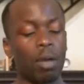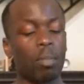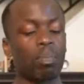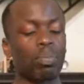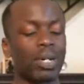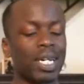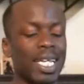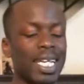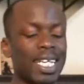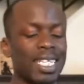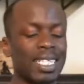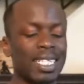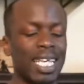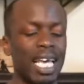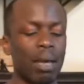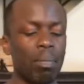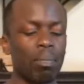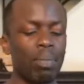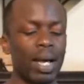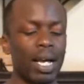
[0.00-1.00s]
Please
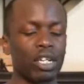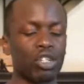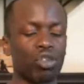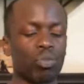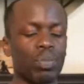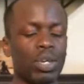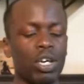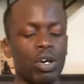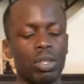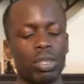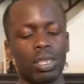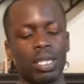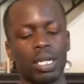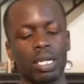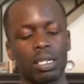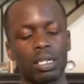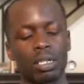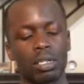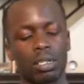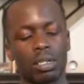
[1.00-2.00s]
get back to me on
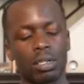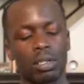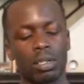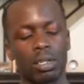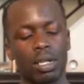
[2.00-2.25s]
this.